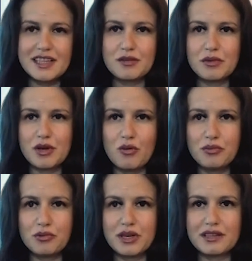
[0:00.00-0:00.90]
and we hope
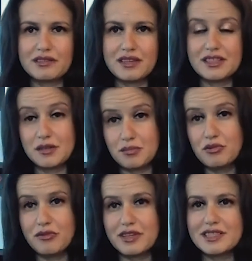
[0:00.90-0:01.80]
to get the
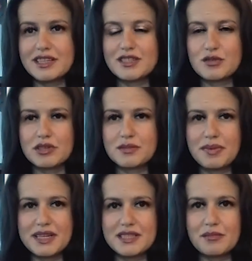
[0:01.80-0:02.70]
approvals as soon as
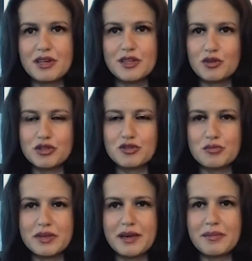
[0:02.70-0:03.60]
possible in order to
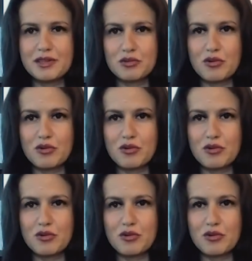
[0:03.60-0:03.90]
be able to